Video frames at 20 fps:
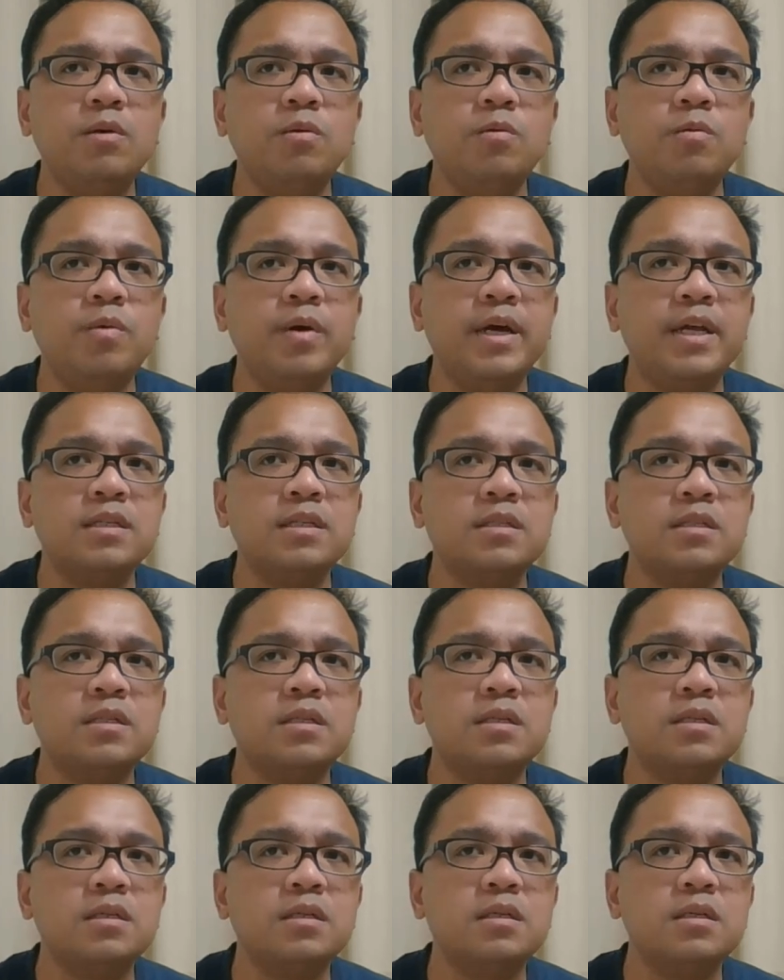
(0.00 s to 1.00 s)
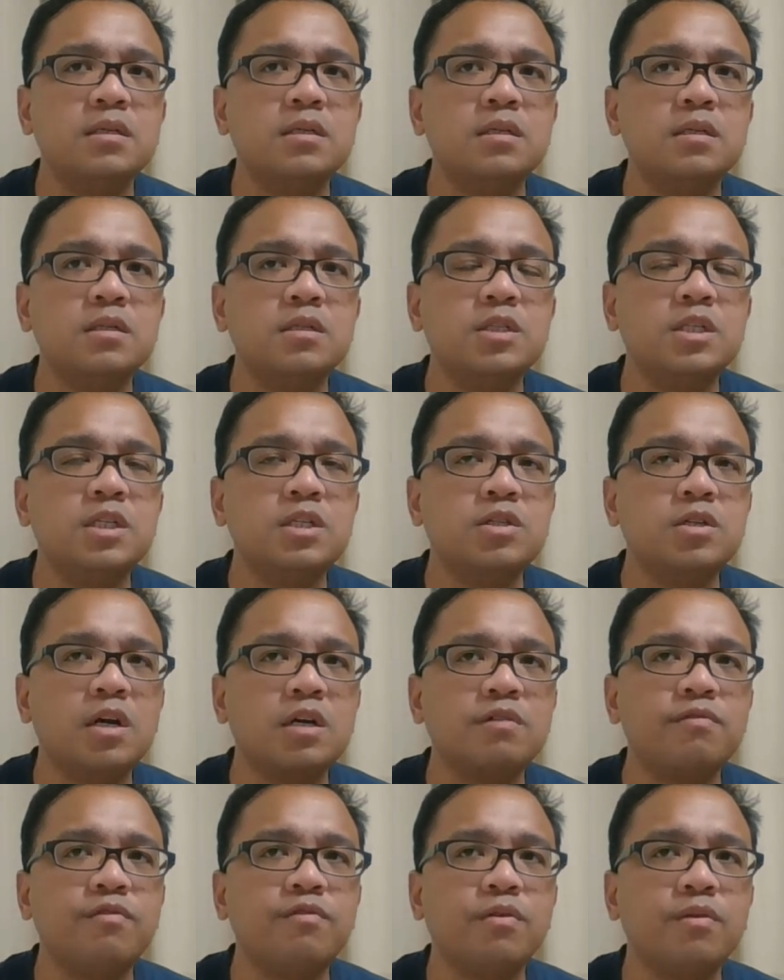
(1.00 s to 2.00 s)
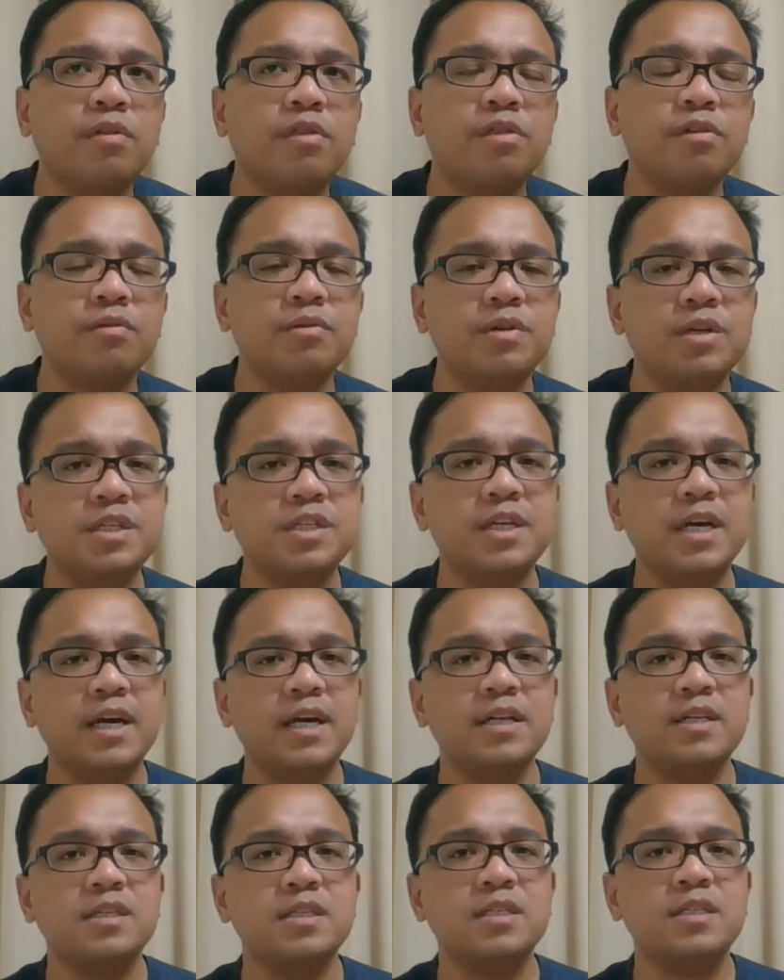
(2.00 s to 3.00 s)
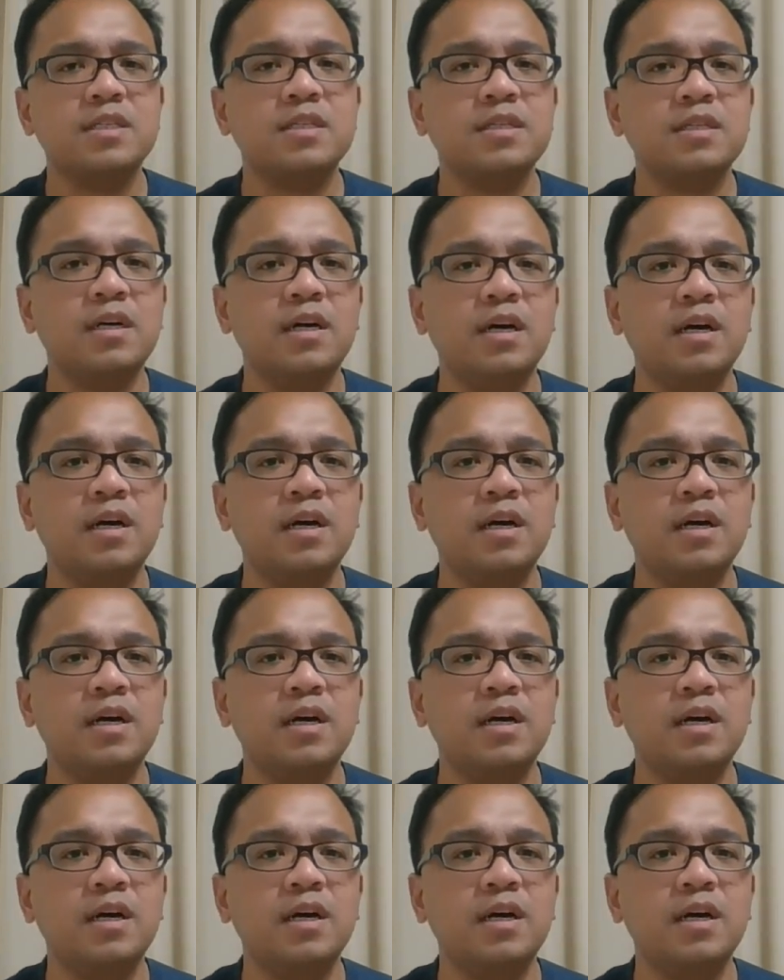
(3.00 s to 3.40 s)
went she talked for 30 seconds